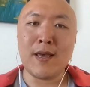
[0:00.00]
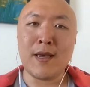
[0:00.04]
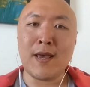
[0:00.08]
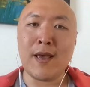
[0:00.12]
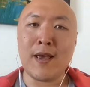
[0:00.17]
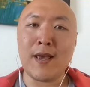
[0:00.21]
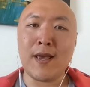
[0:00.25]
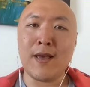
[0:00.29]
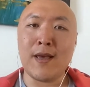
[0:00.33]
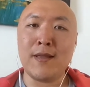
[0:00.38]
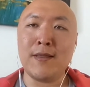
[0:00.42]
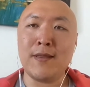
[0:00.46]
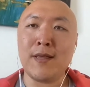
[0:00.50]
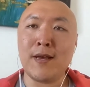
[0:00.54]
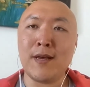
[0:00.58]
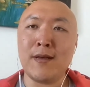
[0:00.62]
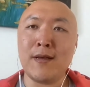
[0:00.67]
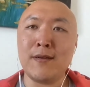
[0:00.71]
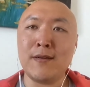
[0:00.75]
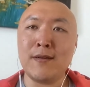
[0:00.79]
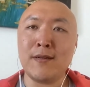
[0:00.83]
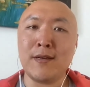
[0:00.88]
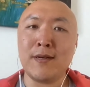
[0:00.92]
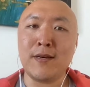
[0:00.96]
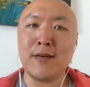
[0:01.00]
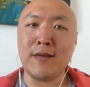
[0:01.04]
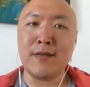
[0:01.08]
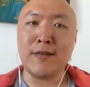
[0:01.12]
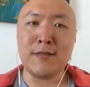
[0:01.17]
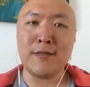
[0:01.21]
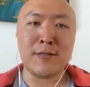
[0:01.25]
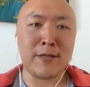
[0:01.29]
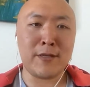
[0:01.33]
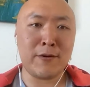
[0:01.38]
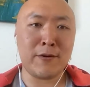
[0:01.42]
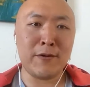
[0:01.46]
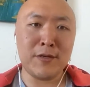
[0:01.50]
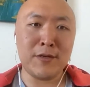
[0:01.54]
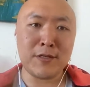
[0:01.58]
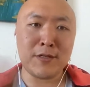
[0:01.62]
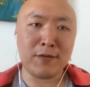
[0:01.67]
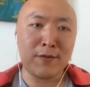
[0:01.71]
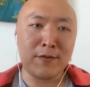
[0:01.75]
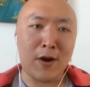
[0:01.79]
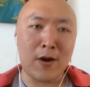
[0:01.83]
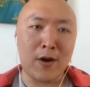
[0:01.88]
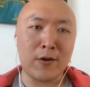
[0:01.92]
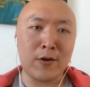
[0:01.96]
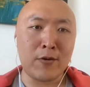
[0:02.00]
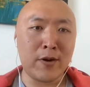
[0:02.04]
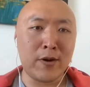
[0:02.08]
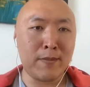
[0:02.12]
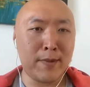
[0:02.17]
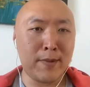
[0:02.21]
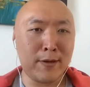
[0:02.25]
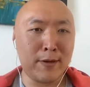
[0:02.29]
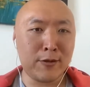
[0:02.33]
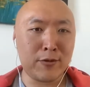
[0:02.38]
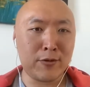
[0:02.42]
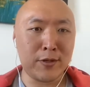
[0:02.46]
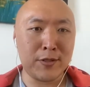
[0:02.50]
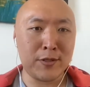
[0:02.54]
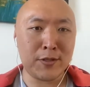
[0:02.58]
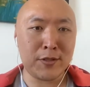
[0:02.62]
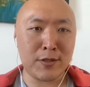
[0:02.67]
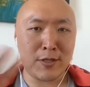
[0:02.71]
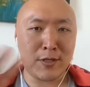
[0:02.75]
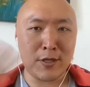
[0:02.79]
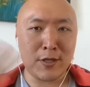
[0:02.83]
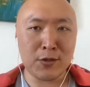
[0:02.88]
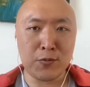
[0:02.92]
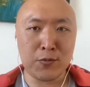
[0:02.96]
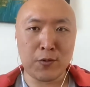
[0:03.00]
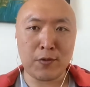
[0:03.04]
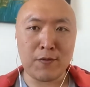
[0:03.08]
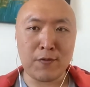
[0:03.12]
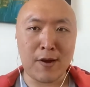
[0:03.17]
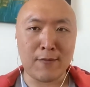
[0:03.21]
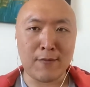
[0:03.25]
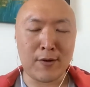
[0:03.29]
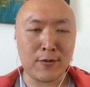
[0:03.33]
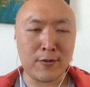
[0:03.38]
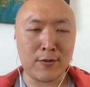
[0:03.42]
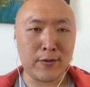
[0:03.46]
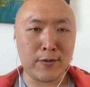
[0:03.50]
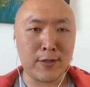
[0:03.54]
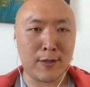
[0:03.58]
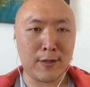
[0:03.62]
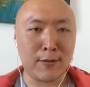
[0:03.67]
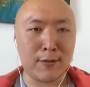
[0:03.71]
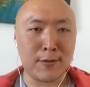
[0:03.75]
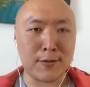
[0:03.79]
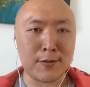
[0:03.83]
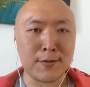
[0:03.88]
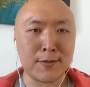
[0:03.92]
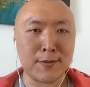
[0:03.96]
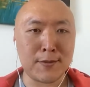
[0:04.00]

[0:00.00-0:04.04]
and then a series of honorary mentions, each worth $500.